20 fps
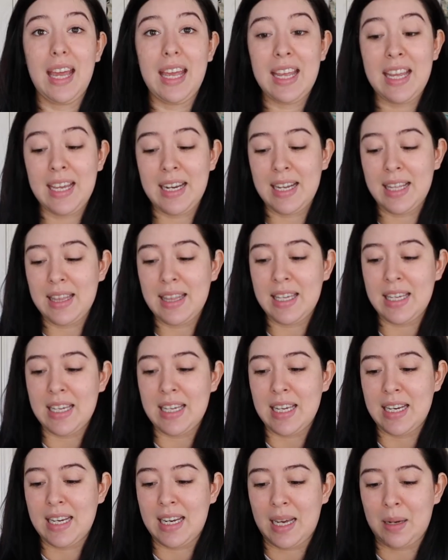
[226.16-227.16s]
and
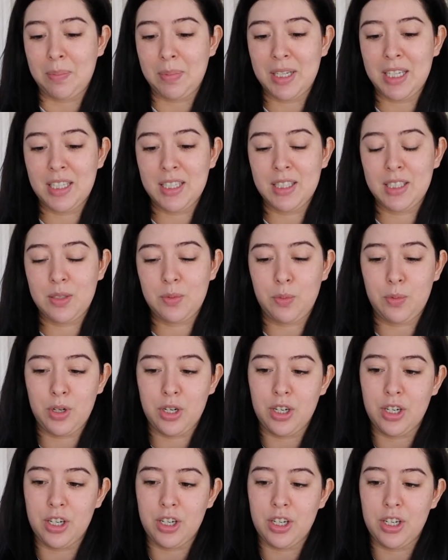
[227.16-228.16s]
the napkins
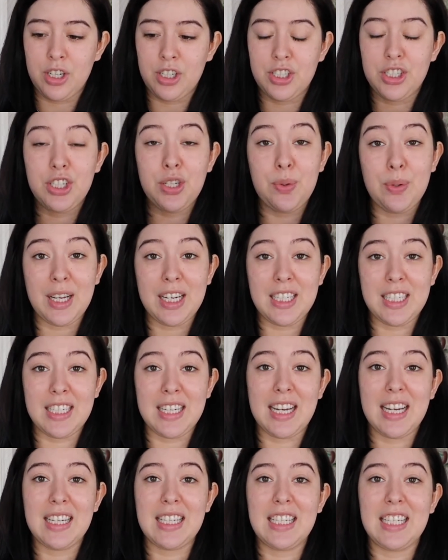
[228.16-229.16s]
were
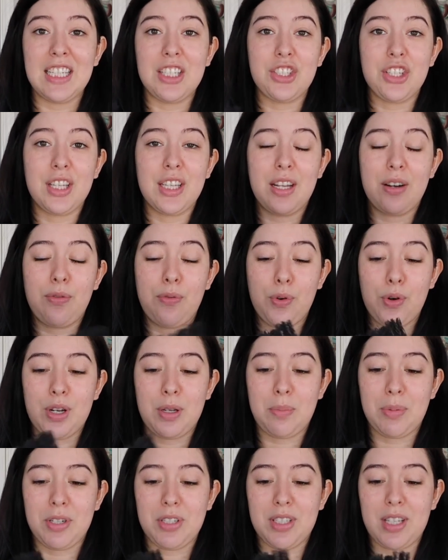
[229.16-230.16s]
$2.99 each and then
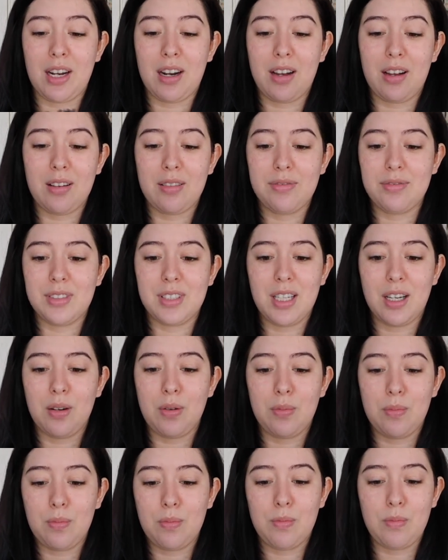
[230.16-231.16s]
40% off,
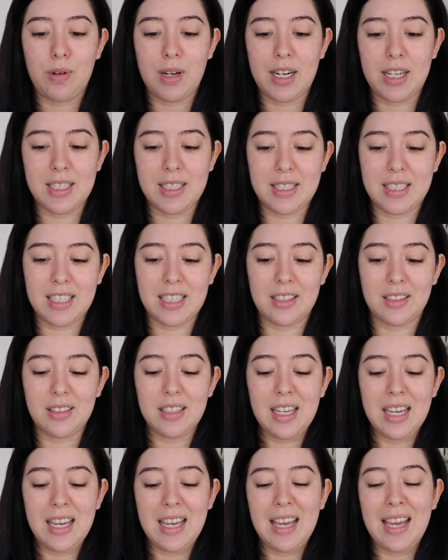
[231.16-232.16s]
so what a steal.
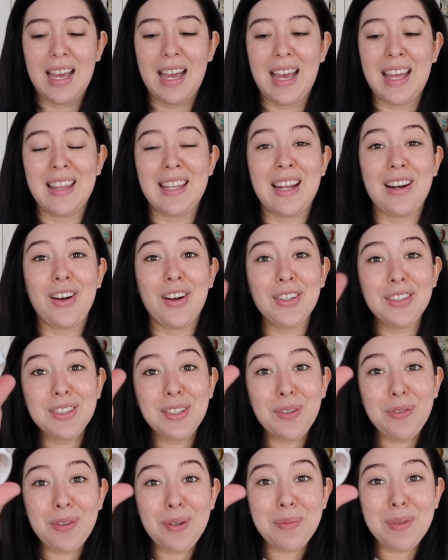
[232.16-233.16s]
And then
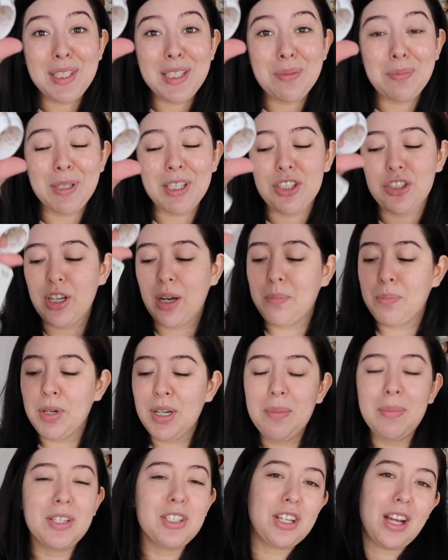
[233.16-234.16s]
also from the spring shop,
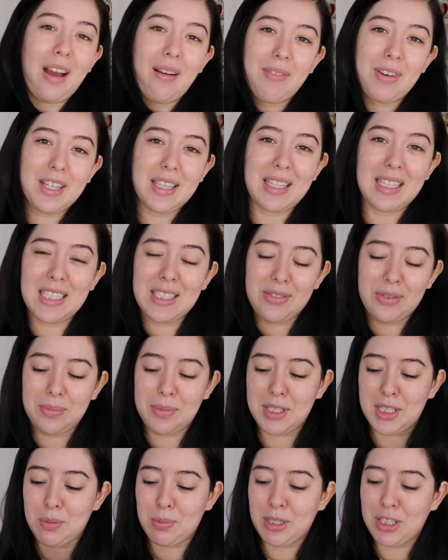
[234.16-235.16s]
pretty much everything's from
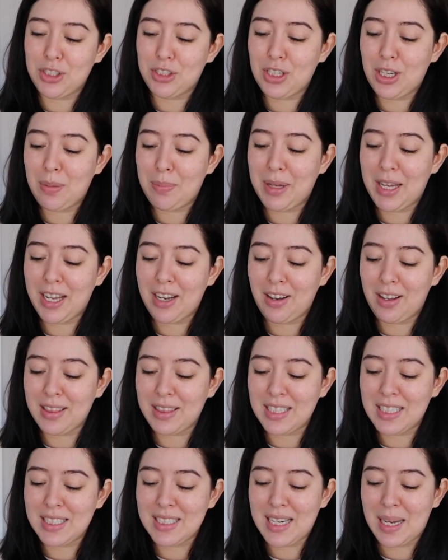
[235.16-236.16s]
the spring shop, I got
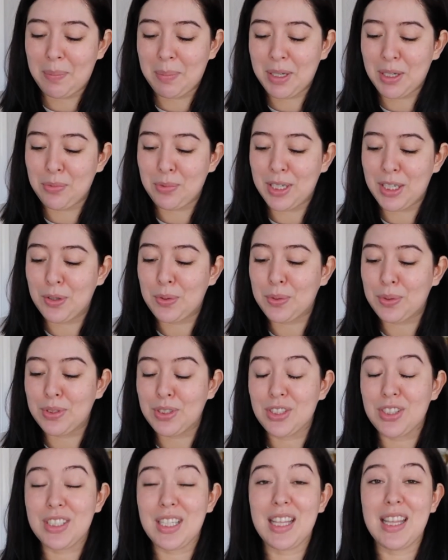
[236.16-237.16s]
these napkin ring
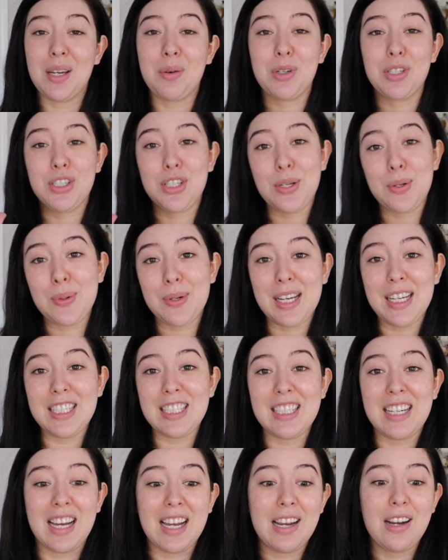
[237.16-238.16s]
holders, and they were
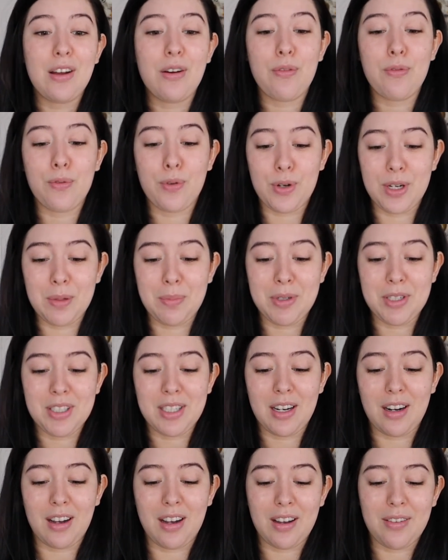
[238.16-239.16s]
$2.99,
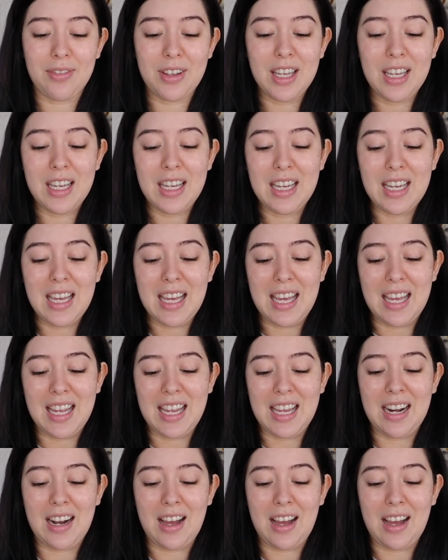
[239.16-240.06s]
40% off, and